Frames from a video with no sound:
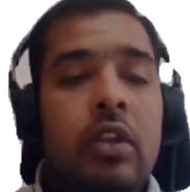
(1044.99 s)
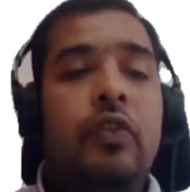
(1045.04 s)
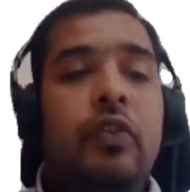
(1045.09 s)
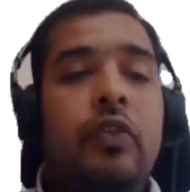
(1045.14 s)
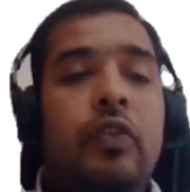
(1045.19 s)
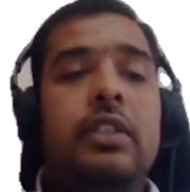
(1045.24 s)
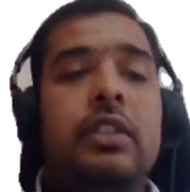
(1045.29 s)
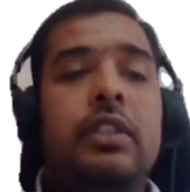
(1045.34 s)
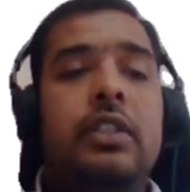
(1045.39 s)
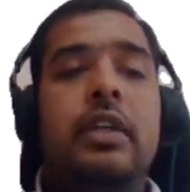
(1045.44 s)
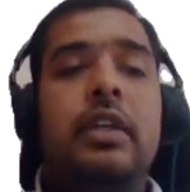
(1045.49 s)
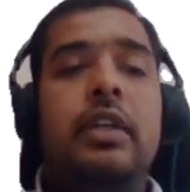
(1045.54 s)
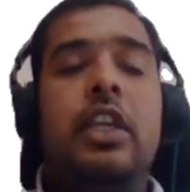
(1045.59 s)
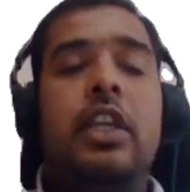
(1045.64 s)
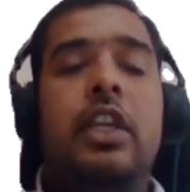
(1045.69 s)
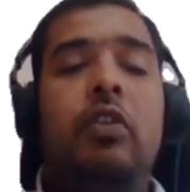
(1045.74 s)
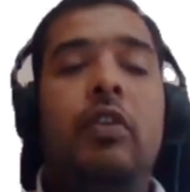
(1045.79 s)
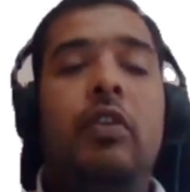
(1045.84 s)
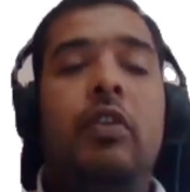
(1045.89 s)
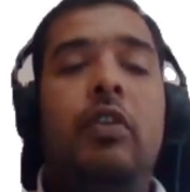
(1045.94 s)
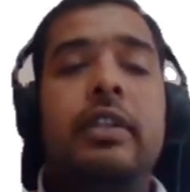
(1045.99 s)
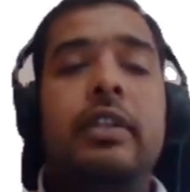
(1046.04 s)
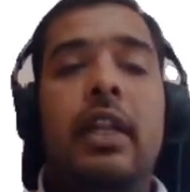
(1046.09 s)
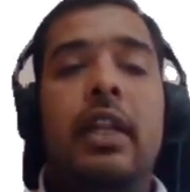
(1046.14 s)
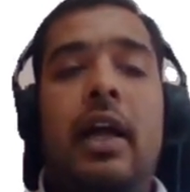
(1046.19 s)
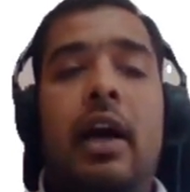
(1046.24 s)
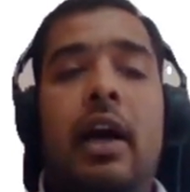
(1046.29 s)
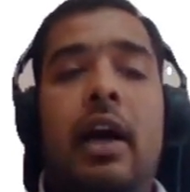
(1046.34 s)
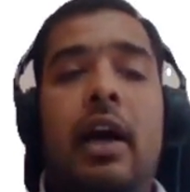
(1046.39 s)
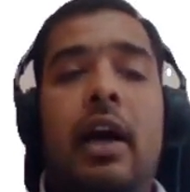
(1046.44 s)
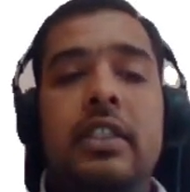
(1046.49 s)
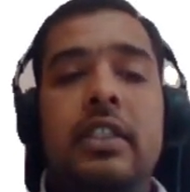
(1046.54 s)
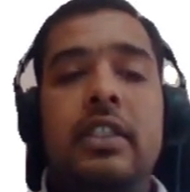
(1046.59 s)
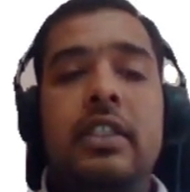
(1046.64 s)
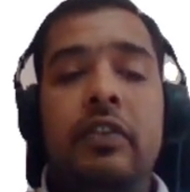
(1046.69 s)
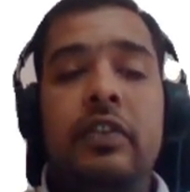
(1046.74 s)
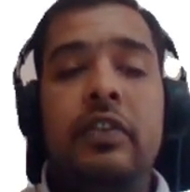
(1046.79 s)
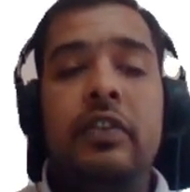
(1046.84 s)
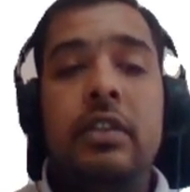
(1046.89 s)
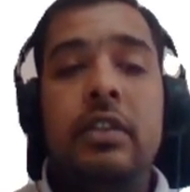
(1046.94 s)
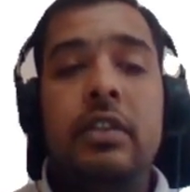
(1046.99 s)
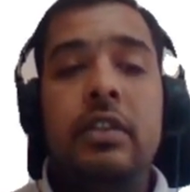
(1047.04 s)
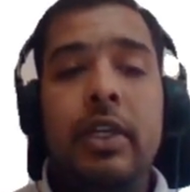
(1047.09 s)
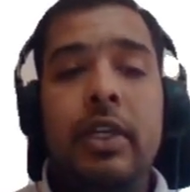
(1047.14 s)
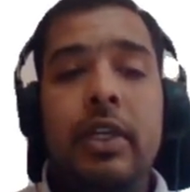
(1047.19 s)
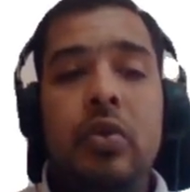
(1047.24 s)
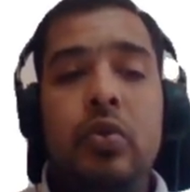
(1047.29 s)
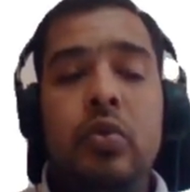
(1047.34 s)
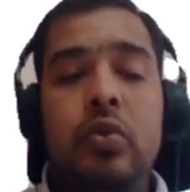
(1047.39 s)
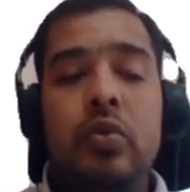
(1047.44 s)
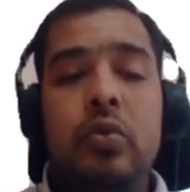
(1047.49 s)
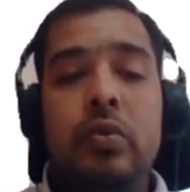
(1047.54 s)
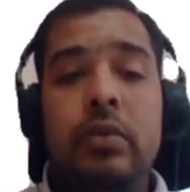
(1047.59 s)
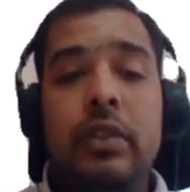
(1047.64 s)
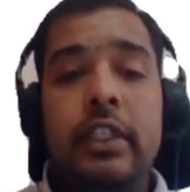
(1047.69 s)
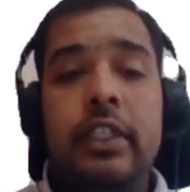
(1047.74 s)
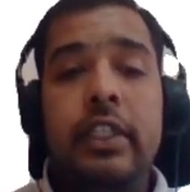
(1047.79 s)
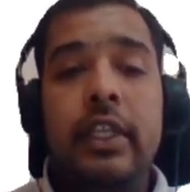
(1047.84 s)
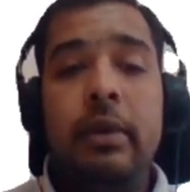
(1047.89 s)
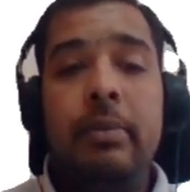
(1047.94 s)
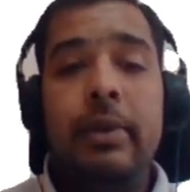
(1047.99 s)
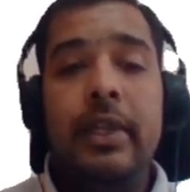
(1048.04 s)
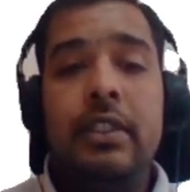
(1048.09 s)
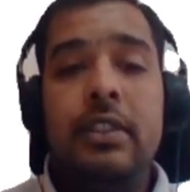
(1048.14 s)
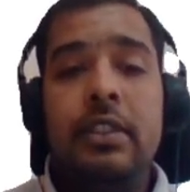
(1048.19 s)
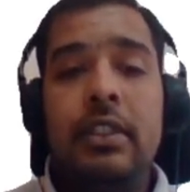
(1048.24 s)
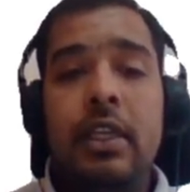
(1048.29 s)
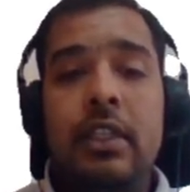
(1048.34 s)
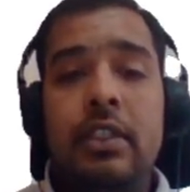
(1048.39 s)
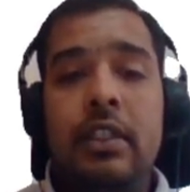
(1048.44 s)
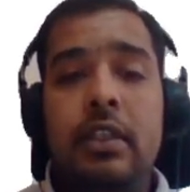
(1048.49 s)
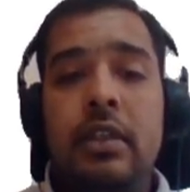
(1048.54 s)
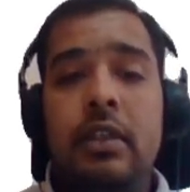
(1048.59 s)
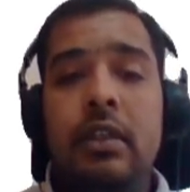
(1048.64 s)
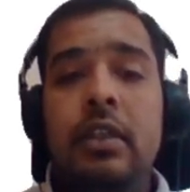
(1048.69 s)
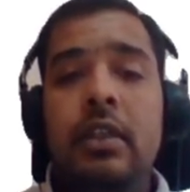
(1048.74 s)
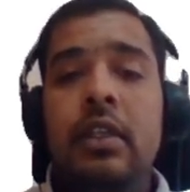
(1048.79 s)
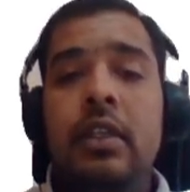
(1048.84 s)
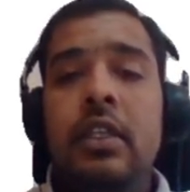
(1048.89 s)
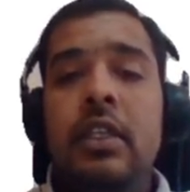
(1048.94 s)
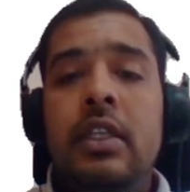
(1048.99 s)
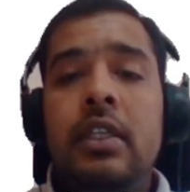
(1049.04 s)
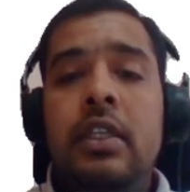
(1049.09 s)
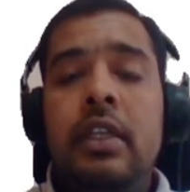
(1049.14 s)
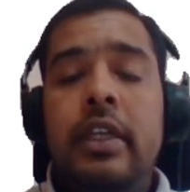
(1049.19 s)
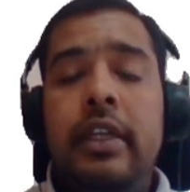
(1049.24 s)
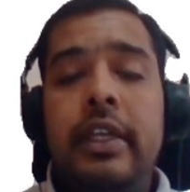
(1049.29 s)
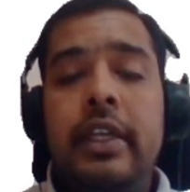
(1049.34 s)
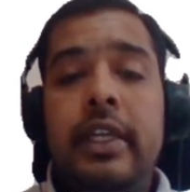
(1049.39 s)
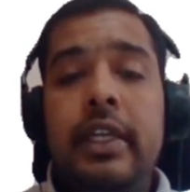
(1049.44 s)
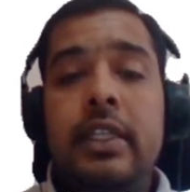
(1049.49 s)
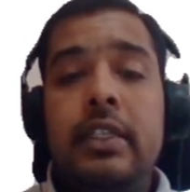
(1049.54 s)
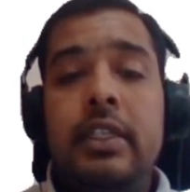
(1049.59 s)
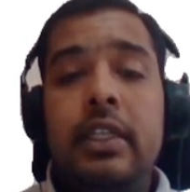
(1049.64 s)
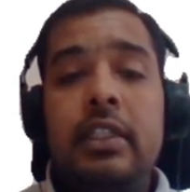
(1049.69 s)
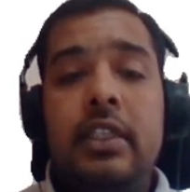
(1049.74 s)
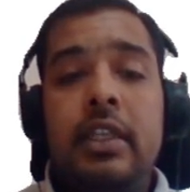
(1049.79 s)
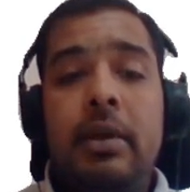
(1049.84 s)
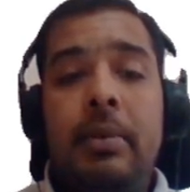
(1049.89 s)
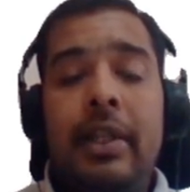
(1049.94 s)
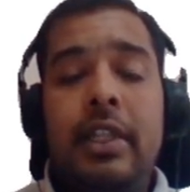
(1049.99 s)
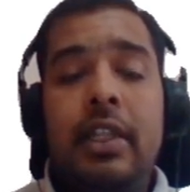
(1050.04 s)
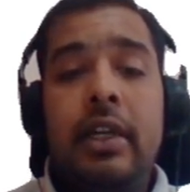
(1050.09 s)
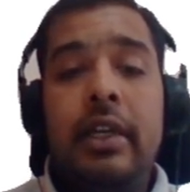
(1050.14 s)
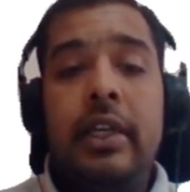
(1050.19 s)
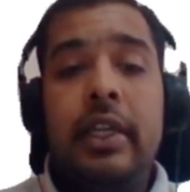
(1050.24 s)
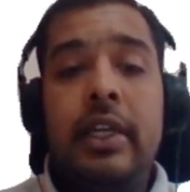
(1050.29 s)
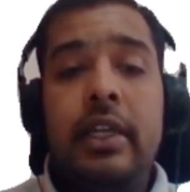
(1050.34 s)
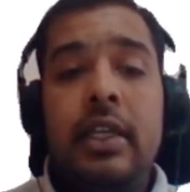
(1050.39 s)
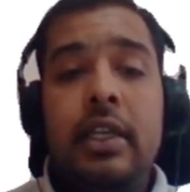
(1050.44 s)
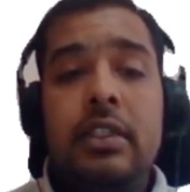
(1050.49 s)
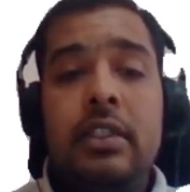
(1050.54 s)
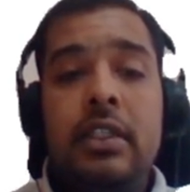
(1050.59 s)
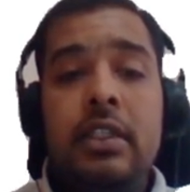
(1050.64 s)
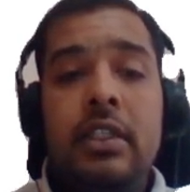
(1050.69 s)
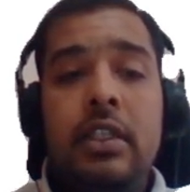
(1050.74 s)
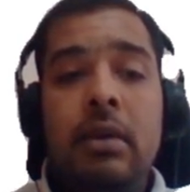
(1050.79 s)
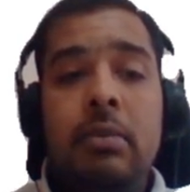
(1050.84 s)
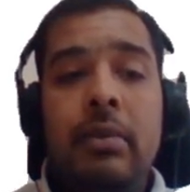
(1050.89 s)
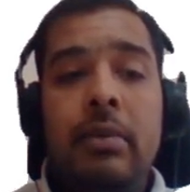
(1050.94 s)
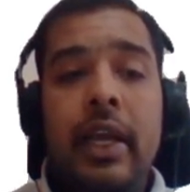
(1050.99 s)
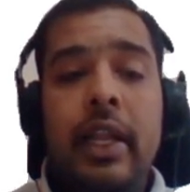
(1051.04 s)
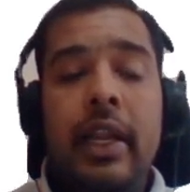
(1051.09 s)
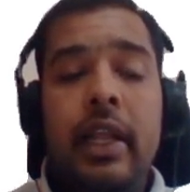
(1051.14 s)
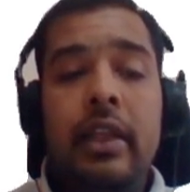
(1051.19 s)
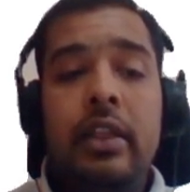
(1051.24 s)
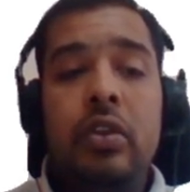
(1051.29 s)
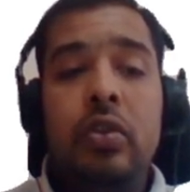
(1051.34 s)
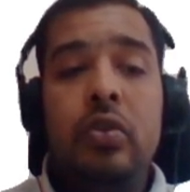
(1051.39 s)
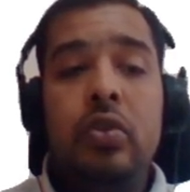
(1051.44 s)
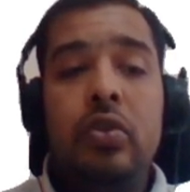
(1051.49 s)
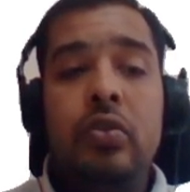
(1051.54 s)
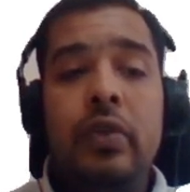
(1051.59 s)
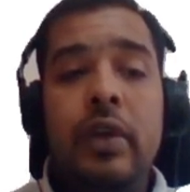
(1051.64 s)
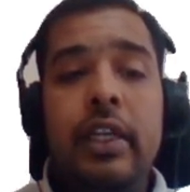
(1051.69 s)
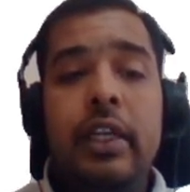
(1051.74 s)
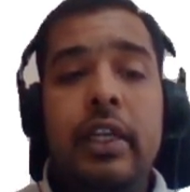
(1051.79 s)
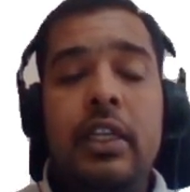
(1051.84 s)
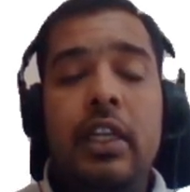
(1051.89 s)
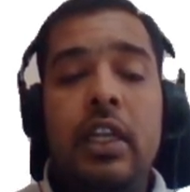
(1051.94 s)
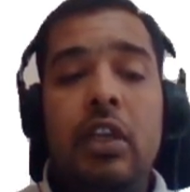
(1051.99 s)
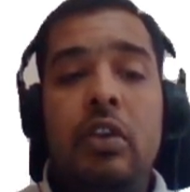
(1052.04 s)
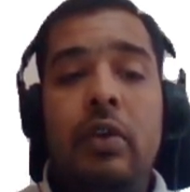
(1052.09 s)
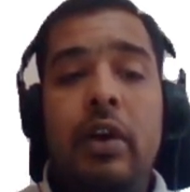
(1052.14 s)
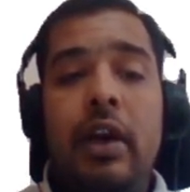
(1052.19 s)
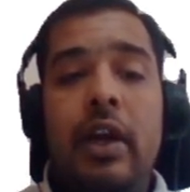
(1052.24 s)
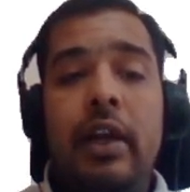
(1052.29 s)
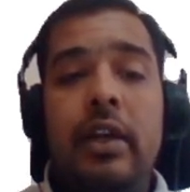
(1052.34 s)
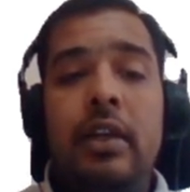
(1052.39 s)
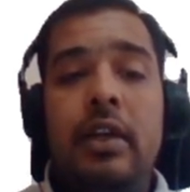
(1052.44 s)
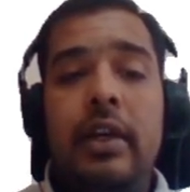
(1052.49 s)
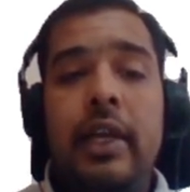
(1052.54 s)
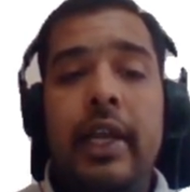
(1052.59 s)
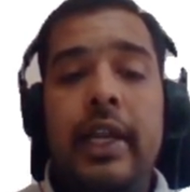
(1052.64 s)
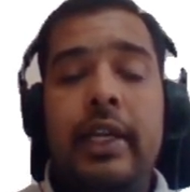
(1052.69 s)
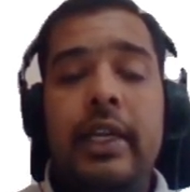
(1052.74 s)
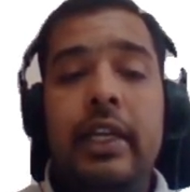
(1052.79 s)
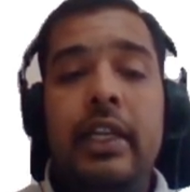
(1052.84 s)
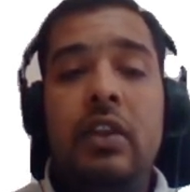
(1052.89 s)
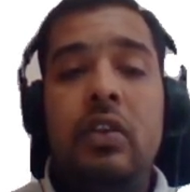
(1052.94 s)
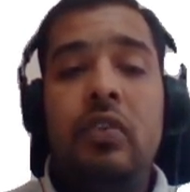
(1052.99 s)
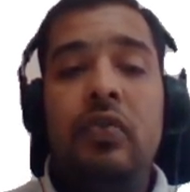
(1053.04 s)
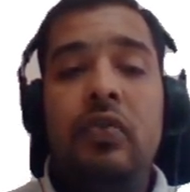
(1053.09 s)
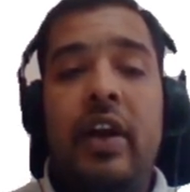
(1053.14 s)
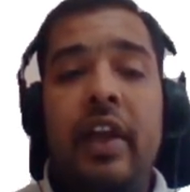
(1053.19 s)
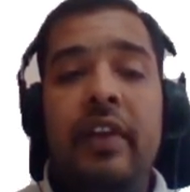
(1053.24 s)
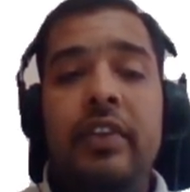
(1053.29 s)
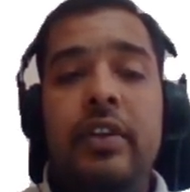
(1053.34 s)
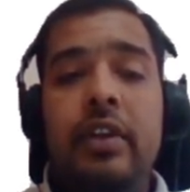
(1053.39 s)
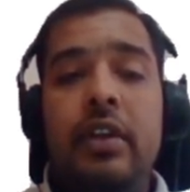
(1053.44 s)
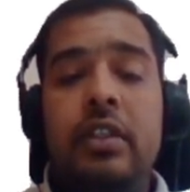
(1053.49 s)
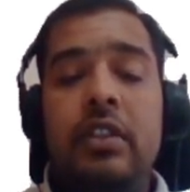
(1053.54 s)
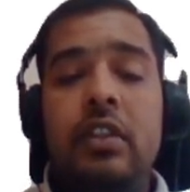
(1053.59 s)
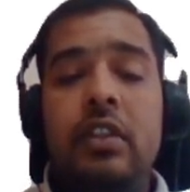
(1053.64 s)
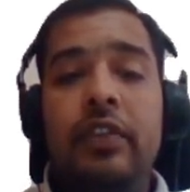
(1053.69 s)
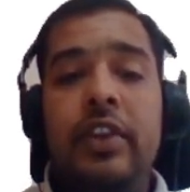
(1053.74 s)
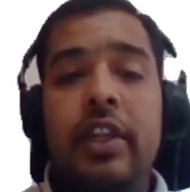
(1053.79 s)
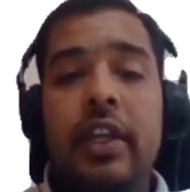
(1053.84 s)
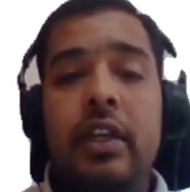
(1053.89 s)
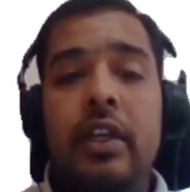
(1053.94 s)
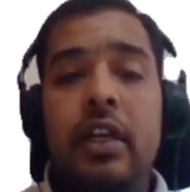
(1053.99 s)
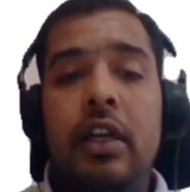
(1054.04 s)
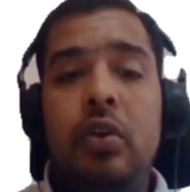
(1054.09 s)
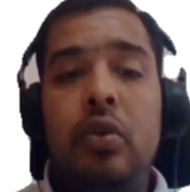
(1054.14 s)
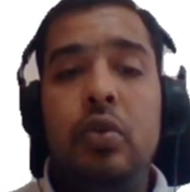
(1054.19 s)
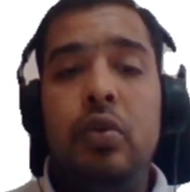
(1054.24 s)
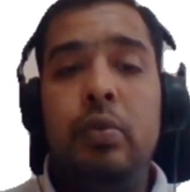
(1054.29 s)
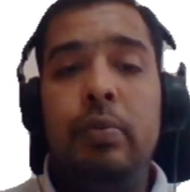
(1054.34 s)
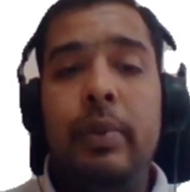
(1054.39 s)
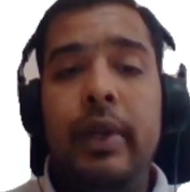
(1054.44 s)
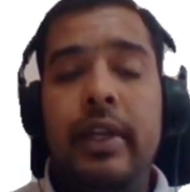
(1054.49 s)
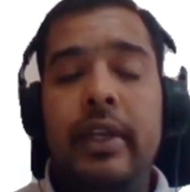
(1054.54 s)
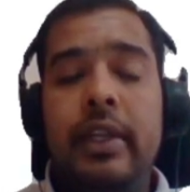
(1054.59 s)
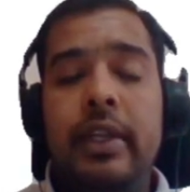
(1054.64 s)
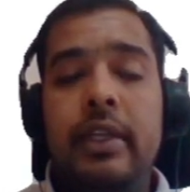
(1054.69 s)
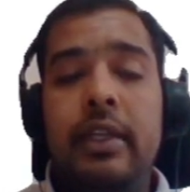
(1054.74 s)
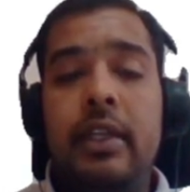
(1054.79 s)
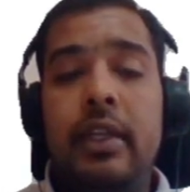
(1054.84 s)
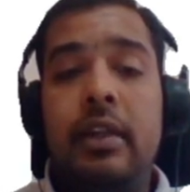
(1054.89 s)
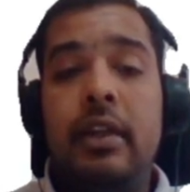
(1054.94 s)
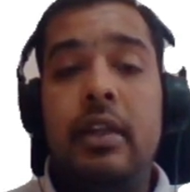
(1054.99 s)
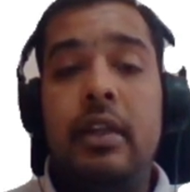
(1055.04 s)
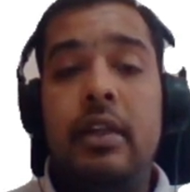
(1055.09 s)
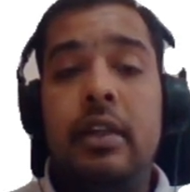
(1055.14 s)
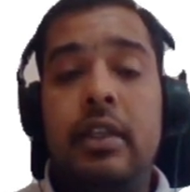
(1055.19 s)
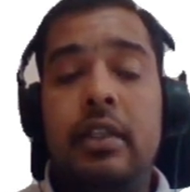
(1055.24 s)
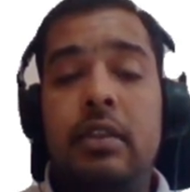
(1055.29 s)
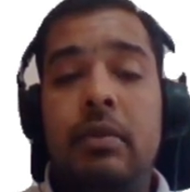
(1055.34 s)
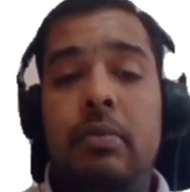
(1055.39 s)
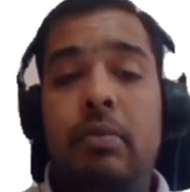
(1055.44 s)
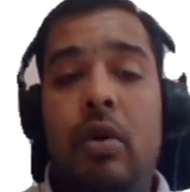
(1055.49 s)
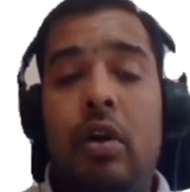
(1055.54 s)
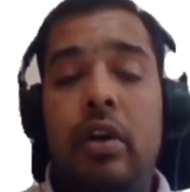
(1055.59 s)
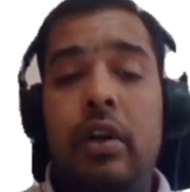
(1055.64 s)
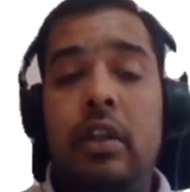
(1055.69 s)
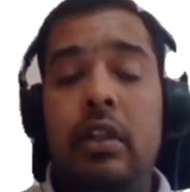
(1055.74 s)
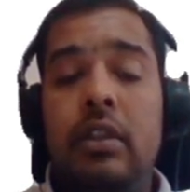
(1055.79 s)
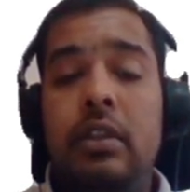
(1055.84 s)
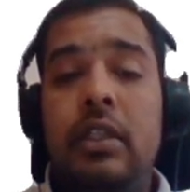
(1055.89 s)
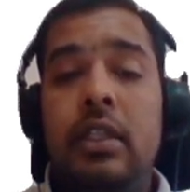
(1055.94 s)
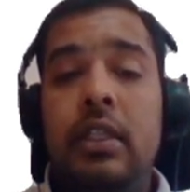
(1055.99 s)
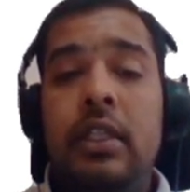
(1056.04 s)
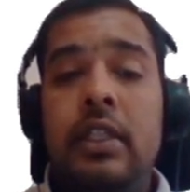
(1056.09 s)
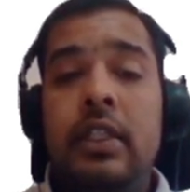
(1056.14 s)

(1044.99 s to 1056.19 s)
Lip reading: first, it requires a large investment to establish such a rating system and the data system, and usually it required at least 5 years of data to build internal risk models.